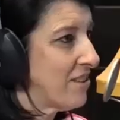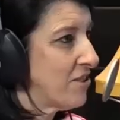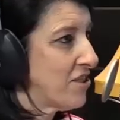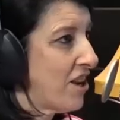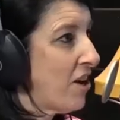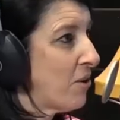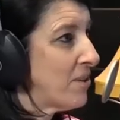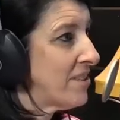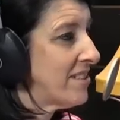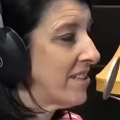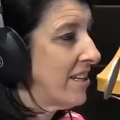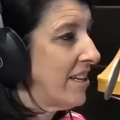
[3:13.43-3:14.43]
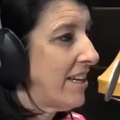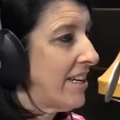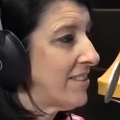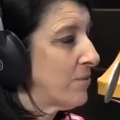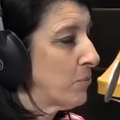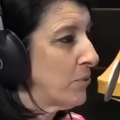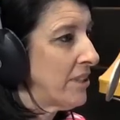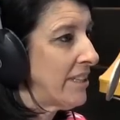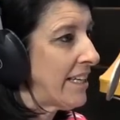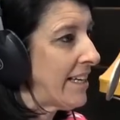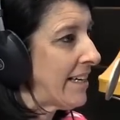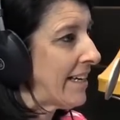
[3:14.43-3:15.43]
the show, is it's
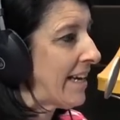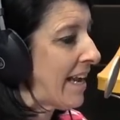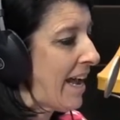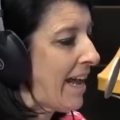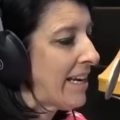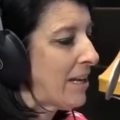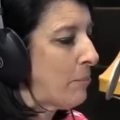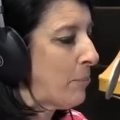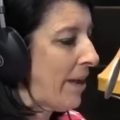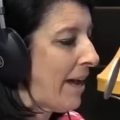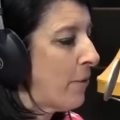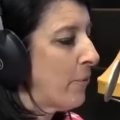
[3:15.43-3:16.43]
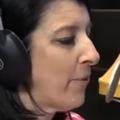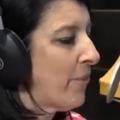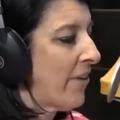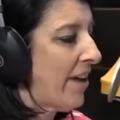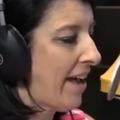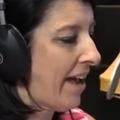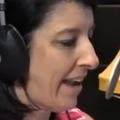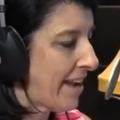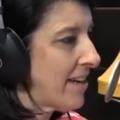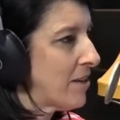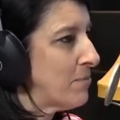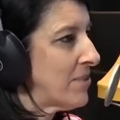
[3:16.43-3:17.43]
really not about the
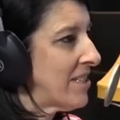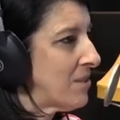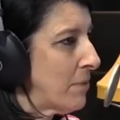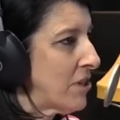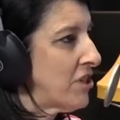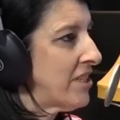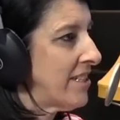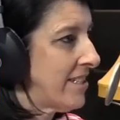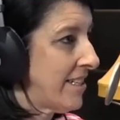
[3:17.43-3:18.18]
items as much as it